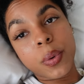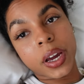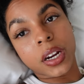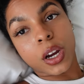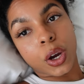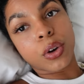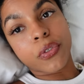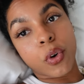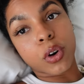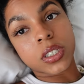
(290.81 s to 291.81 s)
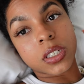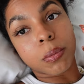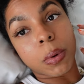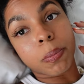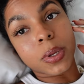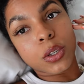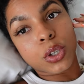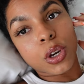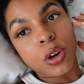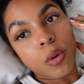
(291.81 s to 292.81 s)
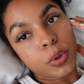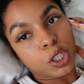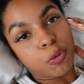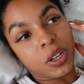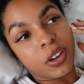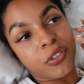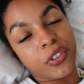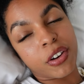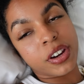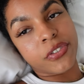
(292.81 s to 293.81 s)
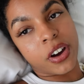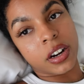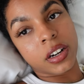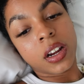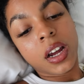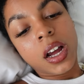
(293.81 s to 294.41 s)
we're gonna go for some beach yoga, which should be very fun.